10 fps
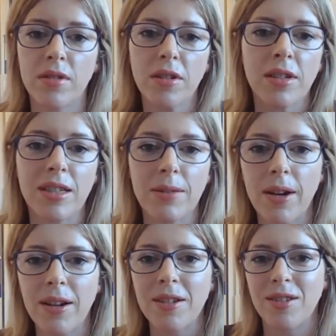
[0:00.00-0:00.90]
goodness, if
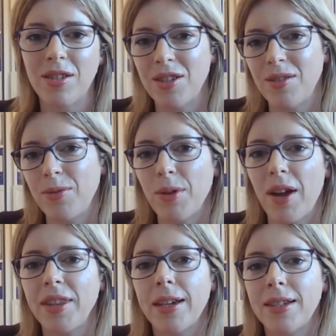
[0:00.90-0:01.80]
I can feel
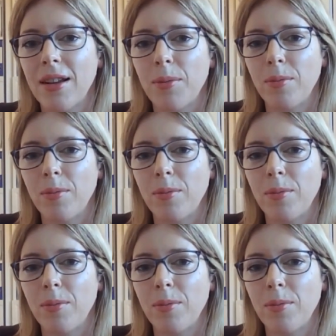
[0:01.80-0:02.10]
like this,